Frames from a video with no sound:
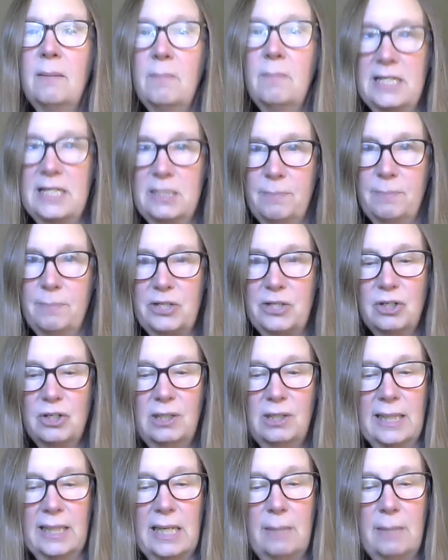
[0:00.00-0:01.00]
My special
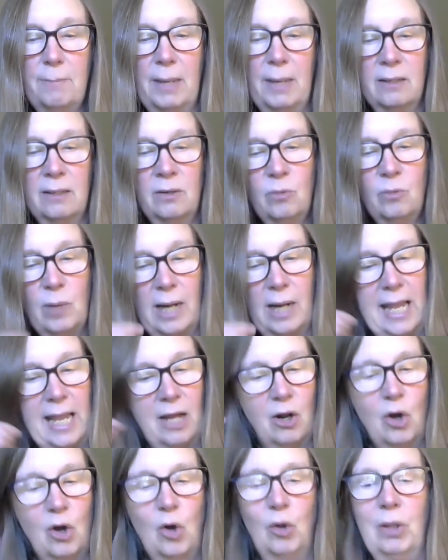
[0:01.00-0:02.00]
lucky button when I
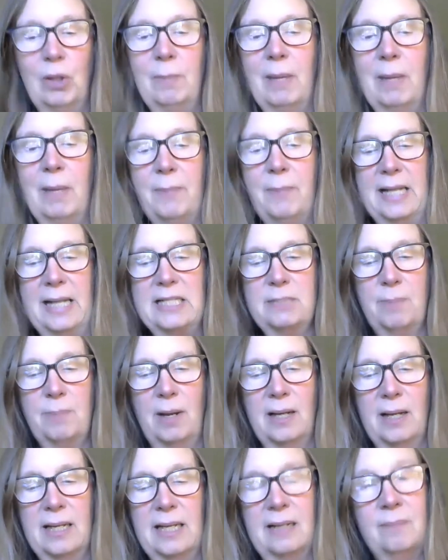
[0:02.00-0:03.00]
had a hole in my pants
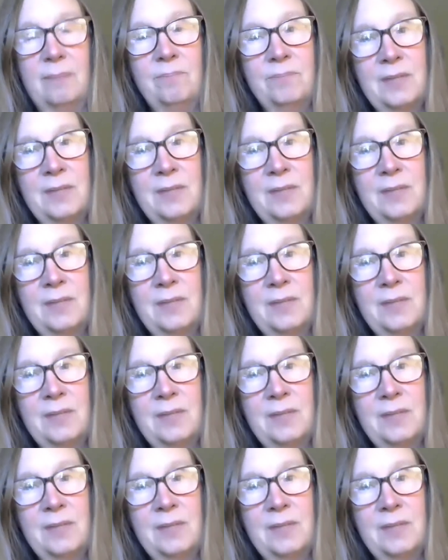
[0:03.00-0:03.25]
pocket,